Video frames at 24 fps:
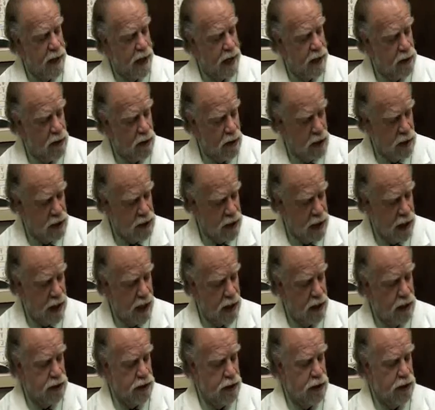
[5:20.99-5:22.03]

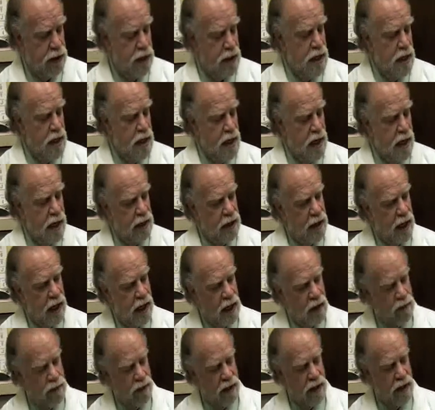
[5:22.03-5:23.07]
metatarsalgia, and getting